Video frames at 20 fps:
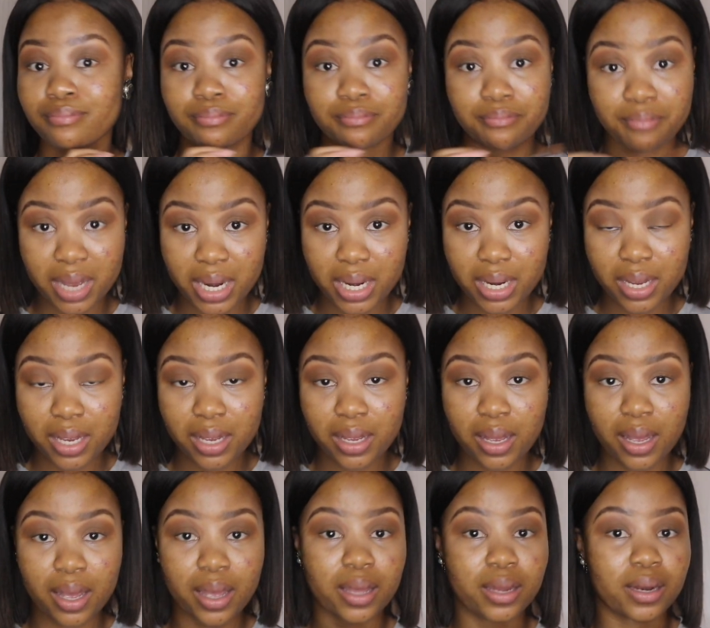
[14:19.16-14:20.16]
money,
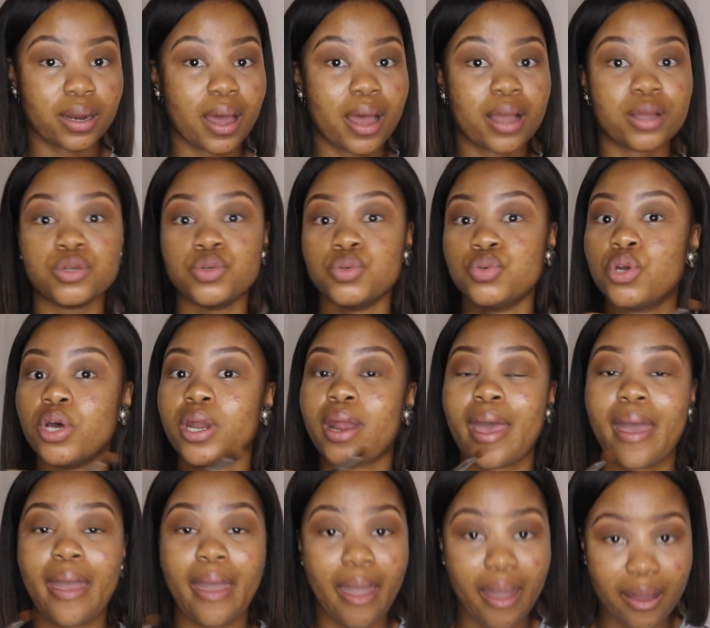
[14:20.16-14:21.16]
and I do not
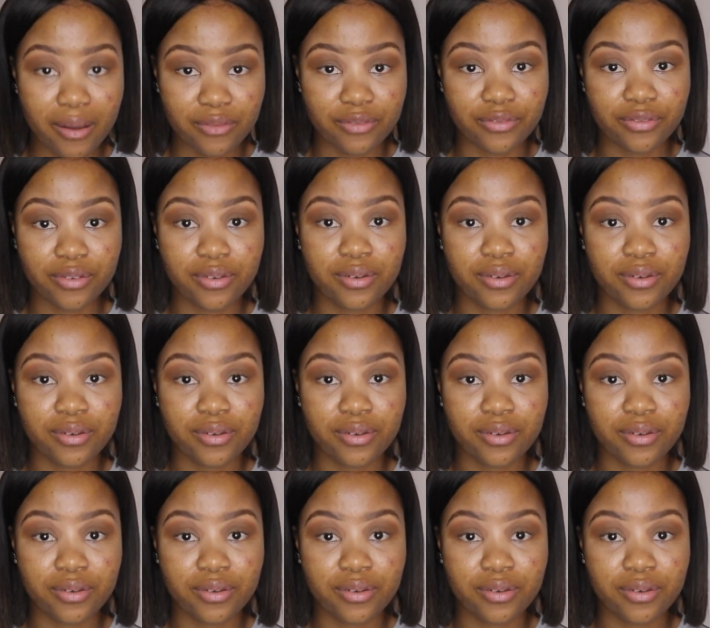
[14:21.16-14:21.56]
have